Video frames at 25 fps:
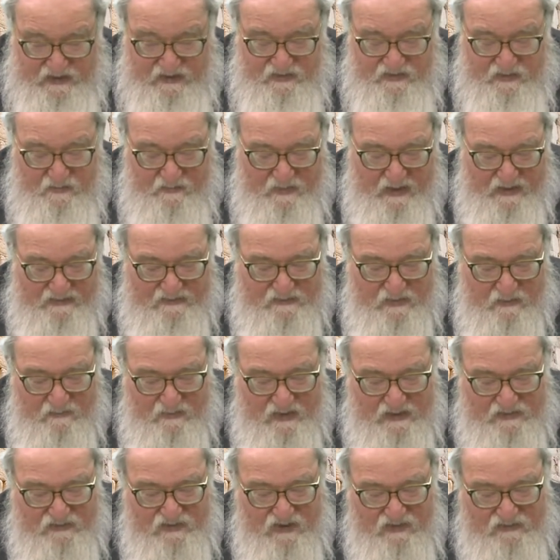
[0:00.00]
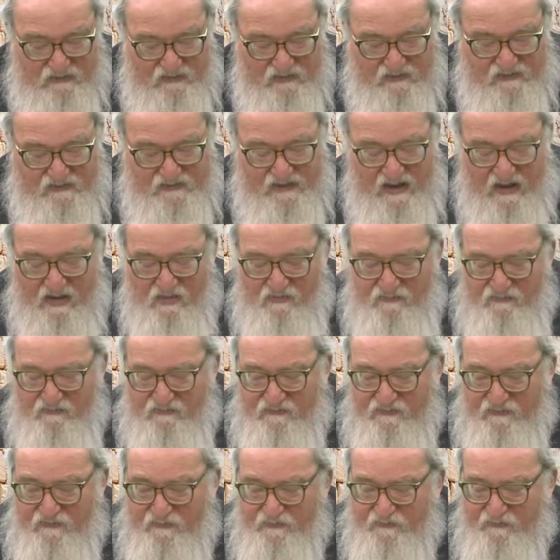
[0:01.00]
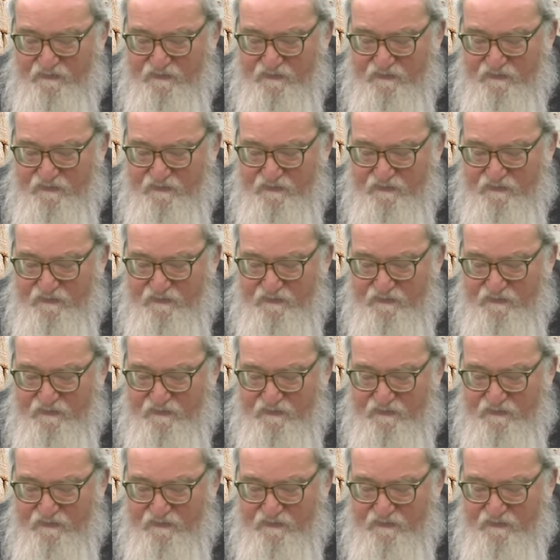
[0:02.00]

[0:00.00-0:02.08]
in the Beis HaMikdash itself.